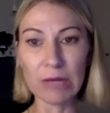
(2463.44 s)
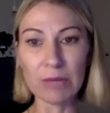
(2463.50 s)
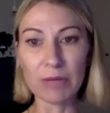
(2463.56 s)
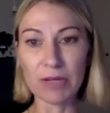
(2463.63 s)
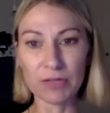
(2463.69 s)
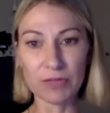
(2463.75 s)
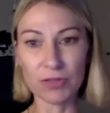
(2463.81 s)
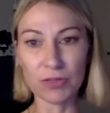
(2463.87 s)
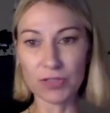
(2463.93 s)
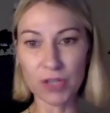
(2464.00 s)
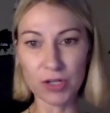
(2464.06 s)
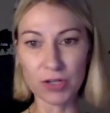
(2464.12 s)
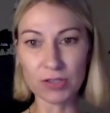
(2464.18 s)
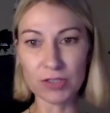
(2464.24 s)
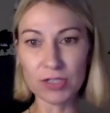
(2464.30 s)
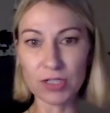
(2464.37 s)
But if you
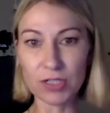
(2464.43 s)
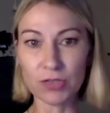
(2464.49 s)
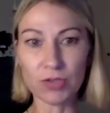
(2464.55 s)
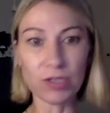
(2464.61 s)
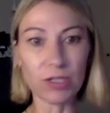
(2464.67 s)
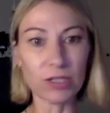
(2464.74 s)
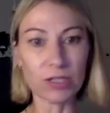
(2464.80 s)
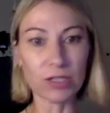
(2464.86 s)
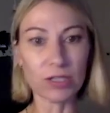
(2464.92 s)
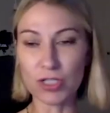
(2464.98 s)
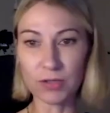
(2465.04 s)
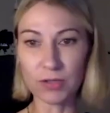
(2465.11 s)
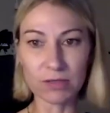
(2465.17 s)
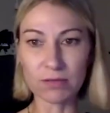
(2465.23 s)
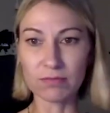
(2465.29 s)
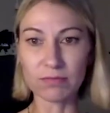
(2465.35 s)
don't, you can do
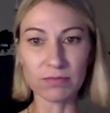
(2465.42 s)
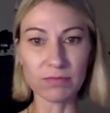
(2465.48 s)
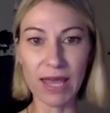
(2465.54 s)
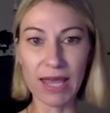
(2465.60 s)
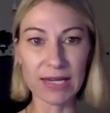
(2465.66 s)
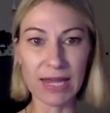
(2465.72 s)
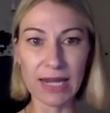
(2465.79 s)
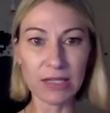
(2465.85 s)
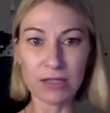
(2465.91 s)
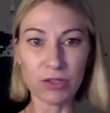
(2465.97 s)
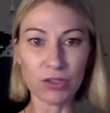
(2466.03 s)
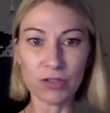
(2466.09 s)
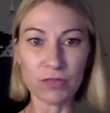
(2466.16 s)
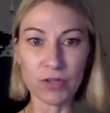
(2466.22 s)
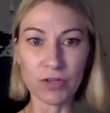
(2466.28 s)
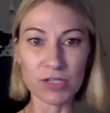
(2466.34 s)
it at any
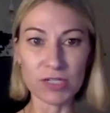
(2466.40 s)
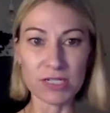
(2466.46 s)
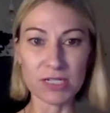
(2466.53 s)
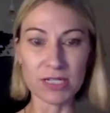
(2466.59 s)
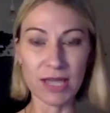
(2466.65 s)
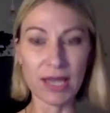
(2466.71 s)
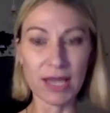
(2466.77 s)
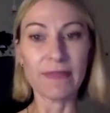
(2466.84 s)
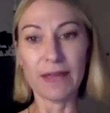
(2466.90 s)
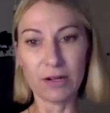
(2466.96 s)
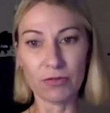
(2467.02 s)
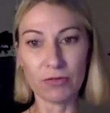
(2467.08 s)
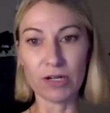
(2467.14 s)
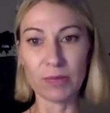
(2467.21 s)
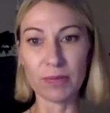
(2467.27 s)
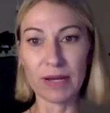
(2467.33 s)
university and then
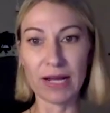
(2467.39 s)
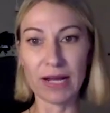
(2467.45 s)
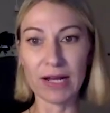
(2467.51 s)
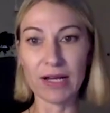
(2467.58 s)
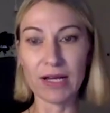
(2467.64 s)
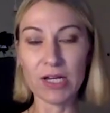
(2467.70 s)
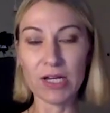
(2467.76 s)
reapply.